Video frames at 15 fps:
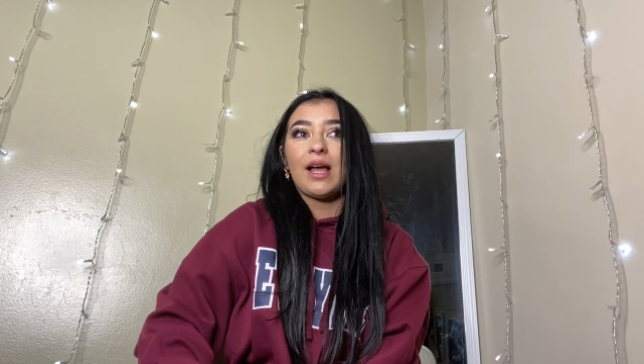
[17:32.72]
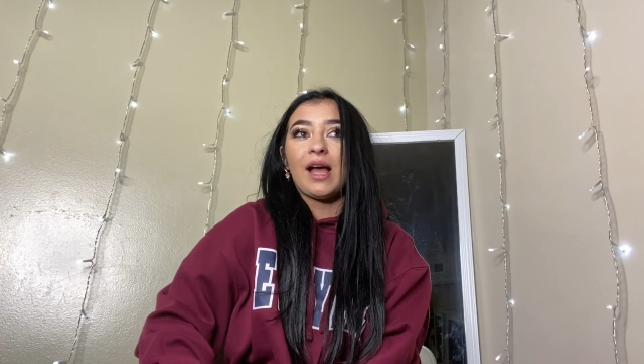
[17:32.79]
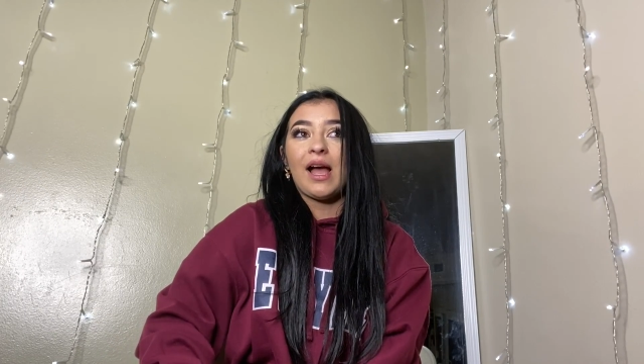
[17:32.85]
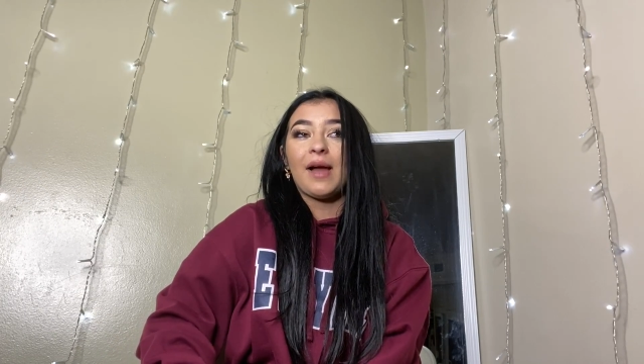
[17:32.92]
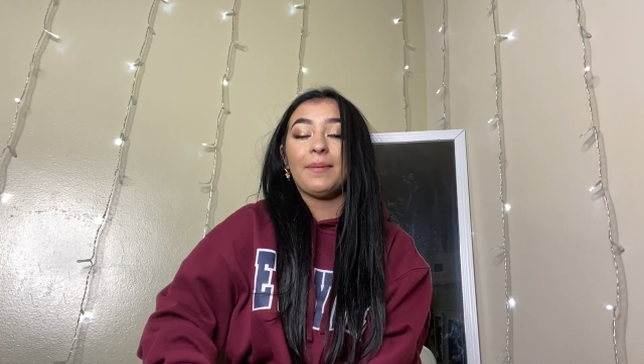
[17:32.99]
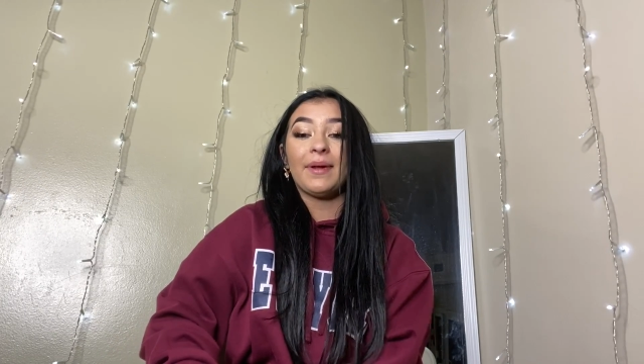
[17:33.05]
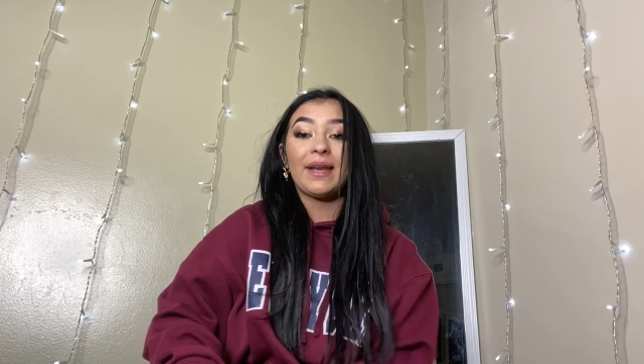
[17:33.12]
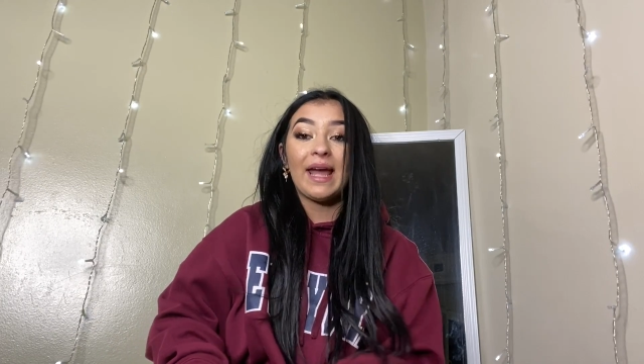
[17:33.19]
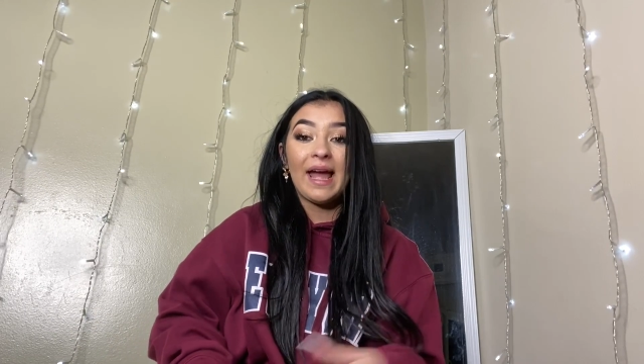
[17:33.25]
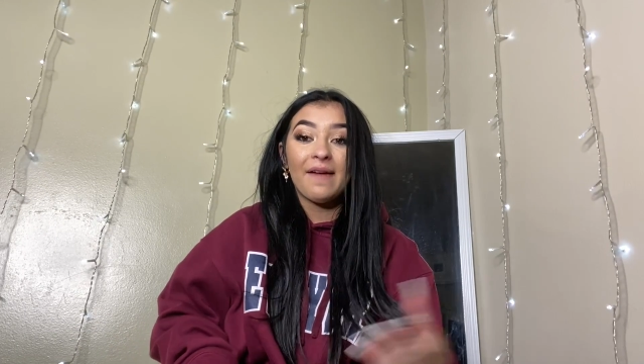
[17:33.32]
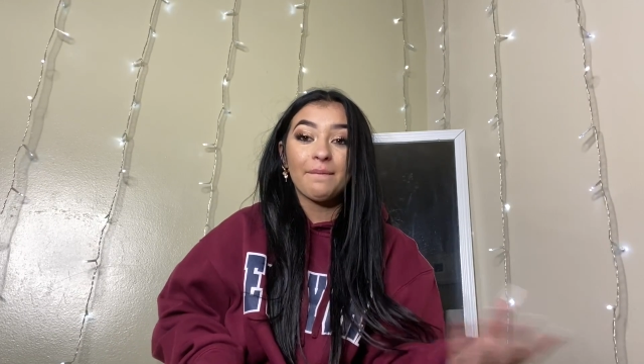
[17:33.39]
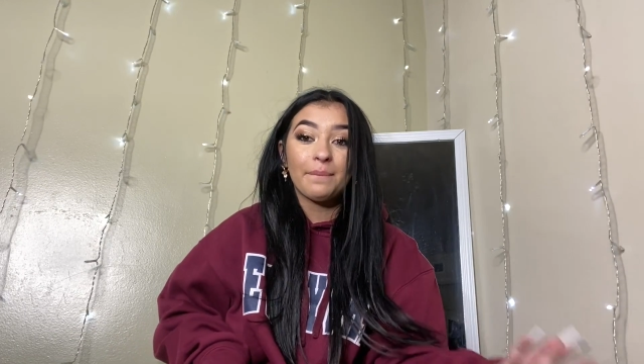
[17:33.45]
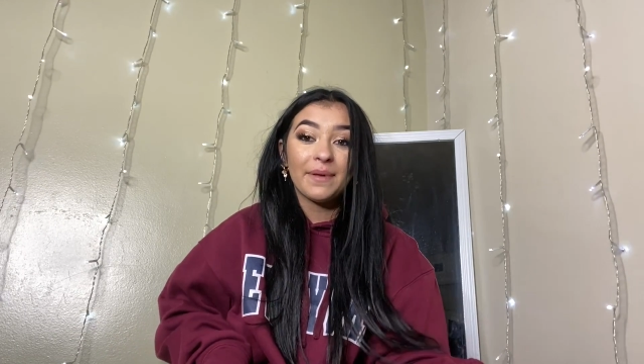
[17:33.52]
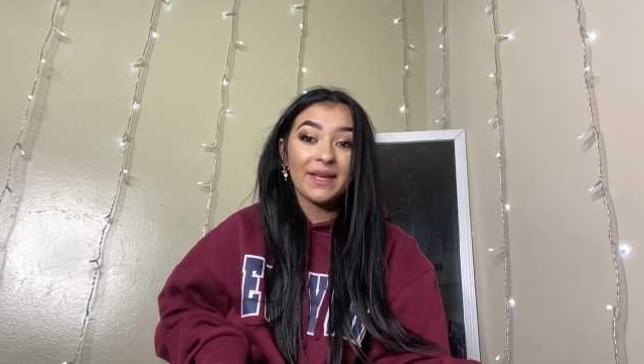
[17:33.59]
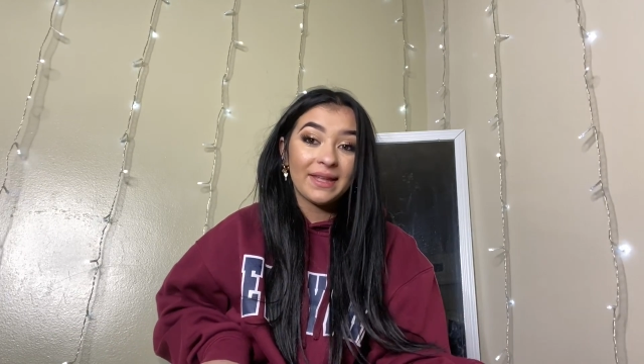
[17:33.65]
I mean, I
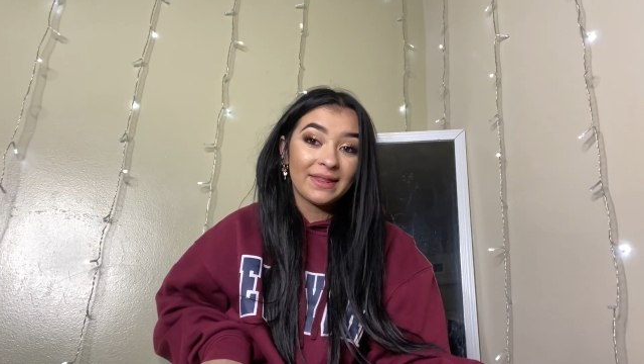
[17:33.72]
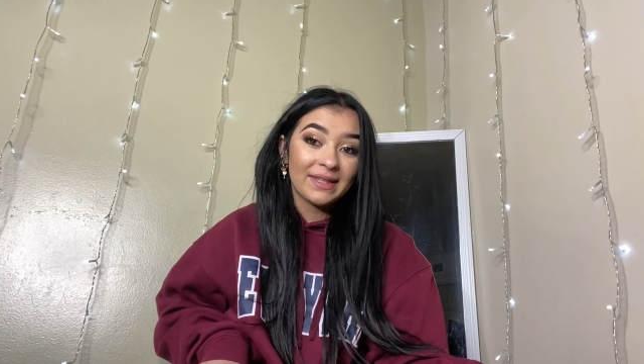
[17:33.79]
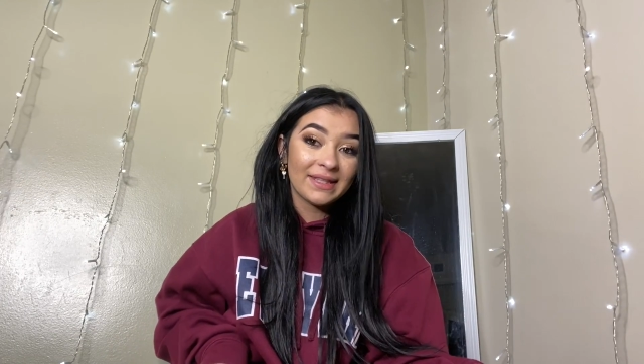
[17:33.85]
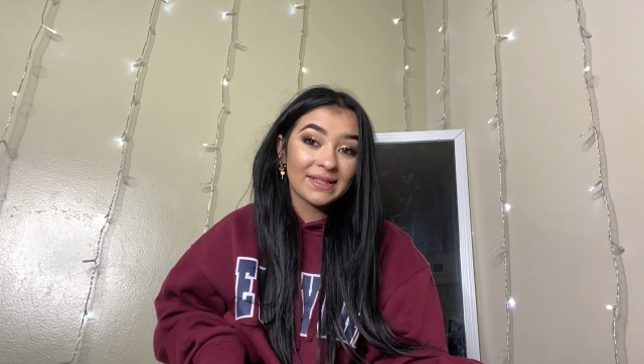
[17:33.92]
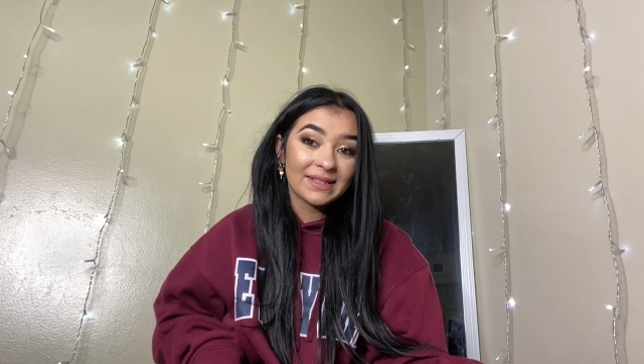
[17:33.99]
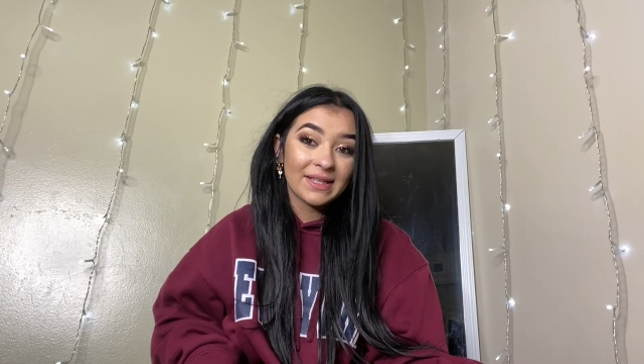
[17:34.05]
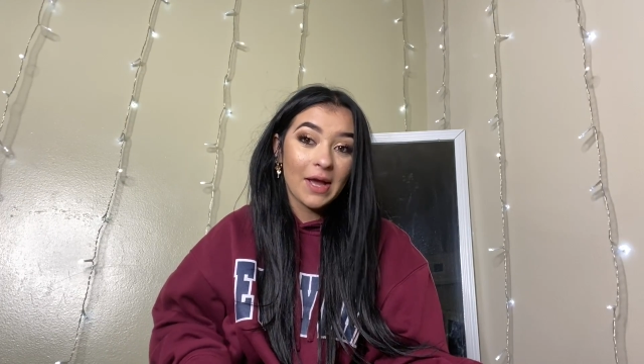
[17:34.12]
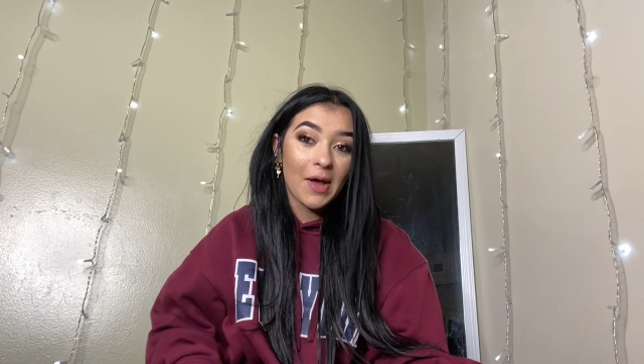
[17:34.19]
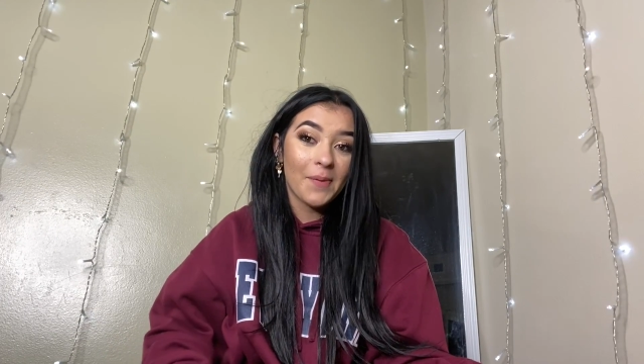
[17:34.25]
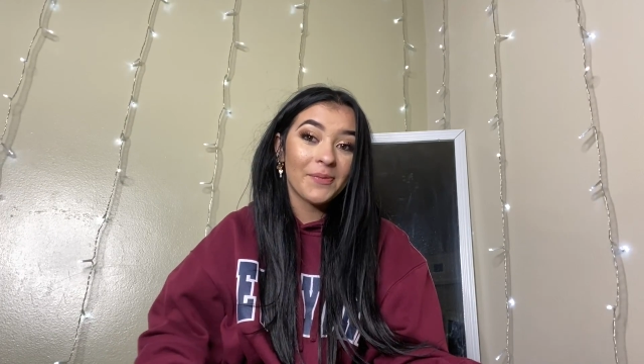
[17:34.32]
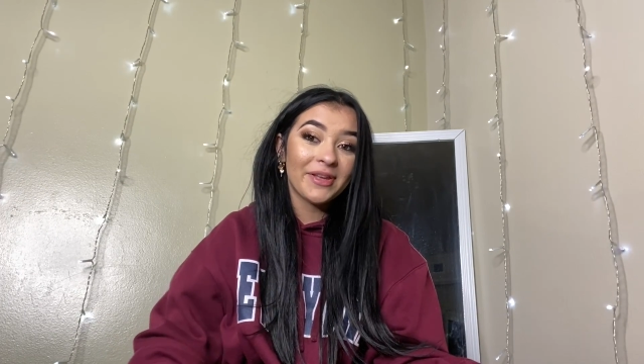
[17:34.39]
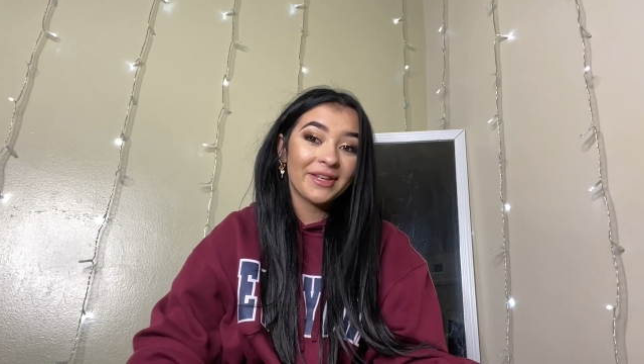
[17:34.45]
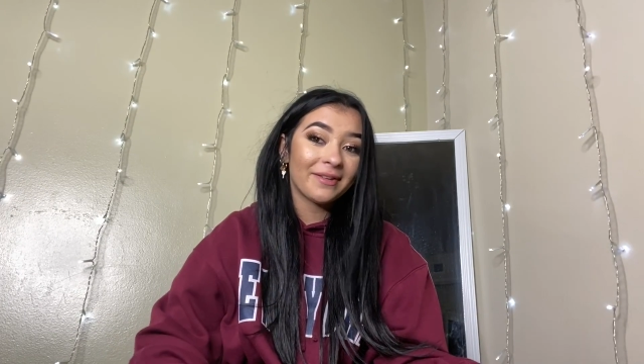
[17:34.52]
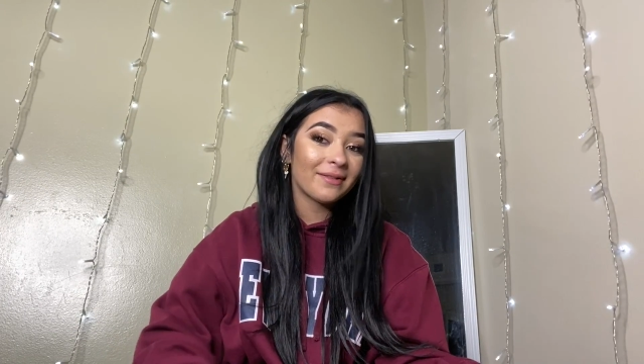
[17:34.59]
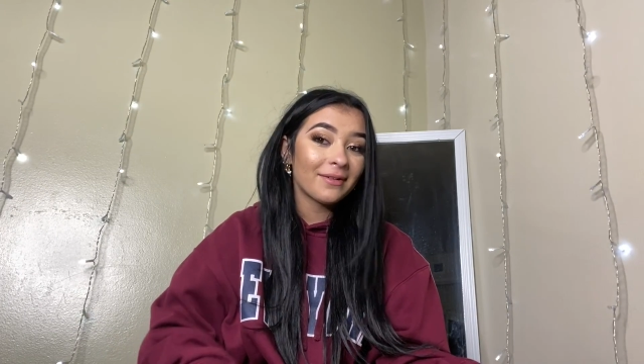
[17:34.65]
have big things
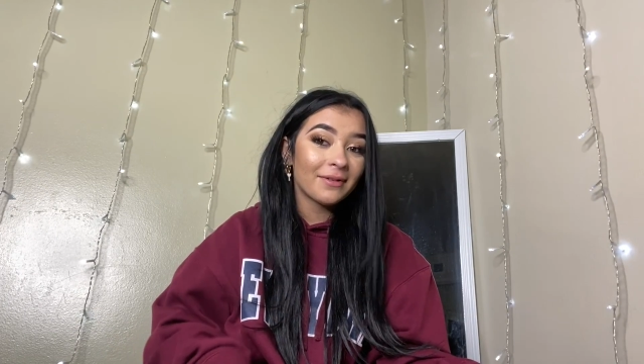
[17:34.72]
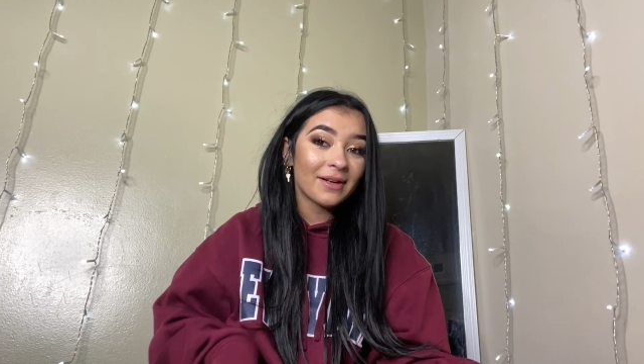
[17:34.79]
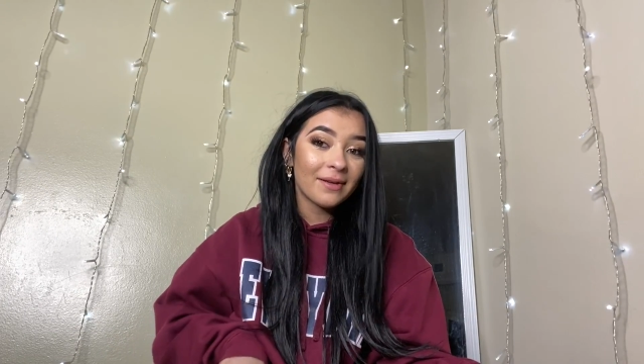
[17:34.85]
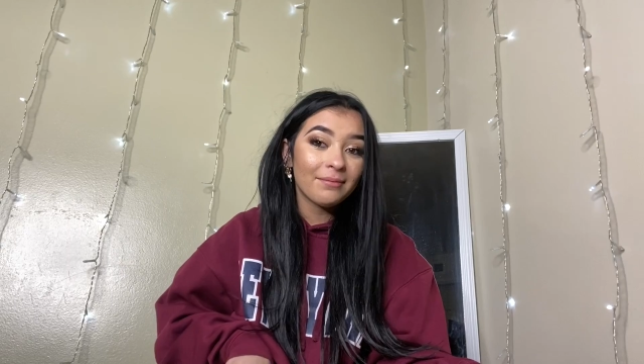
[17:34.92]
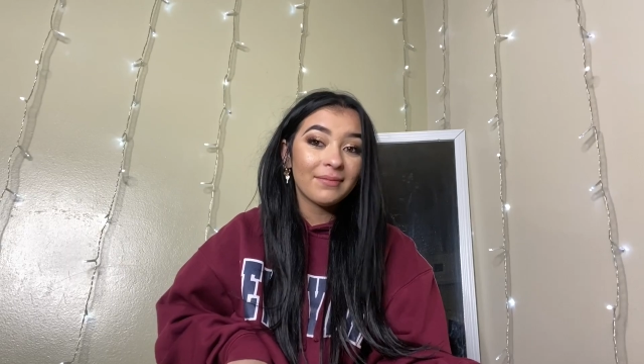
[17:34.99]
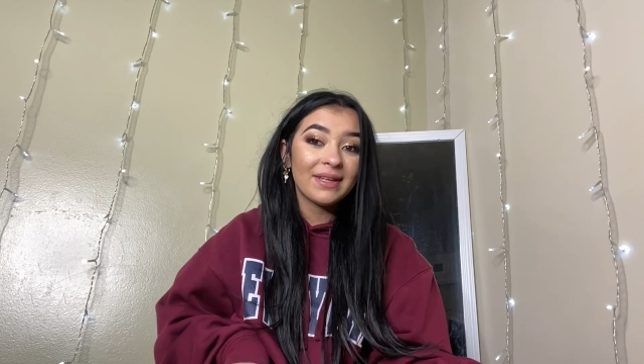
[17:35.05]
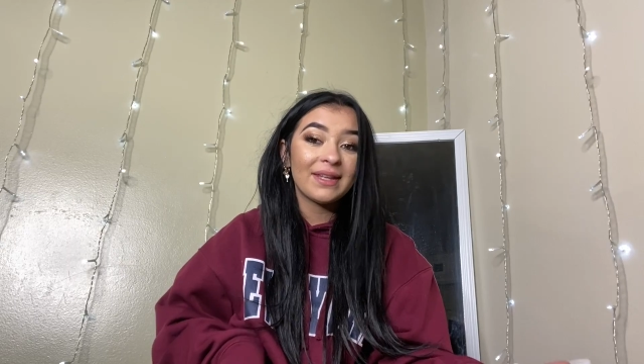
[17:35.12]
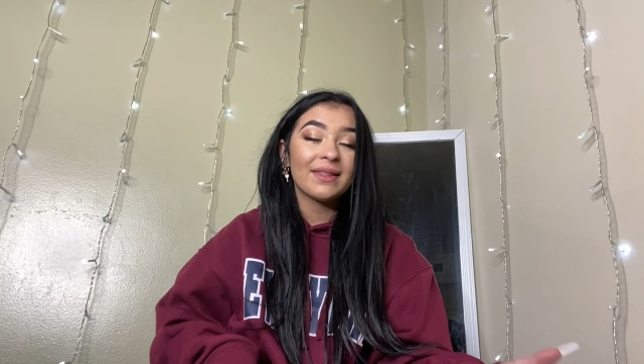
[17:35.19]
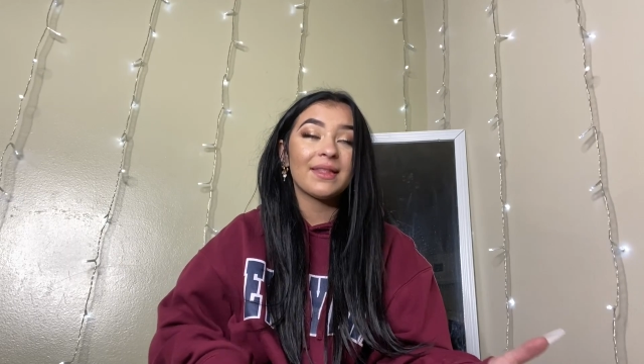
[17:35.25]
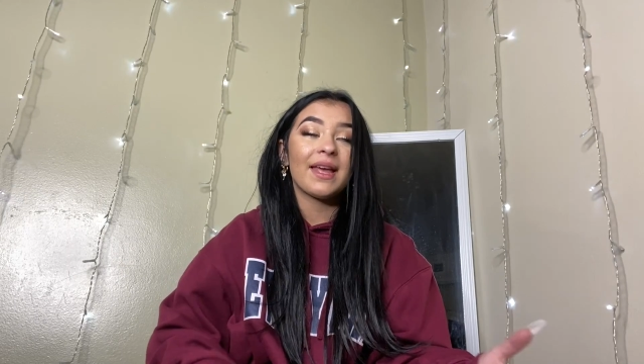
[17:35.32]
coming, you know what I mean?